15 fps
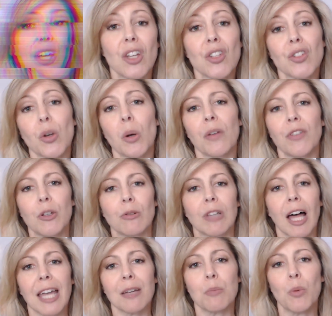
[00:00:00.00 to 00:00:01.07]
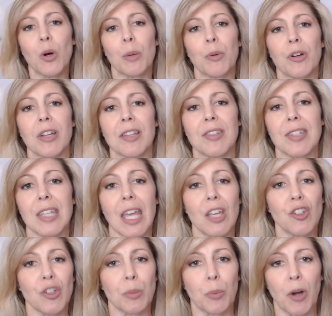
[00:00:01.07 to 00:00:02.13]
So if you'd like more
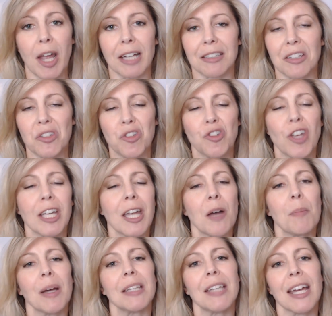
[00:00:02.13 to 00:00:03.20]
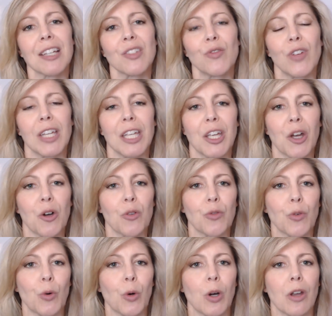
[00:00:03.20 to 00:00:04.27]
pronunciation practice, check out my next video
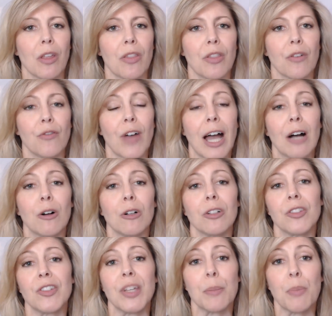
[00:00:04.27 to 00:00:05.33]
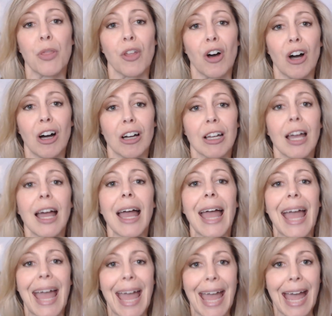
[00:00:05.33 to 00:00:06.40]
for the vowel diphthong
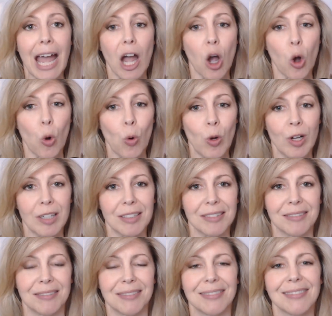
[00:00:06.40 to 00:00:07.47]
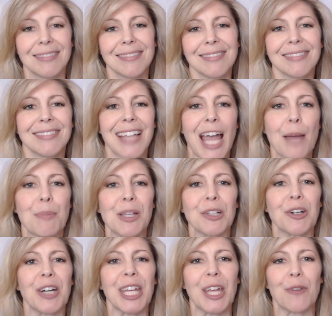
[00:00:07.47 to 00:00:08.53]
ow. Happy
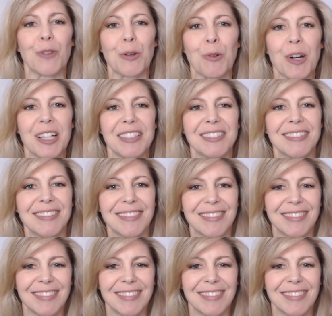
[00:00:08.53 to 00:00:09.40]
learning, everyone!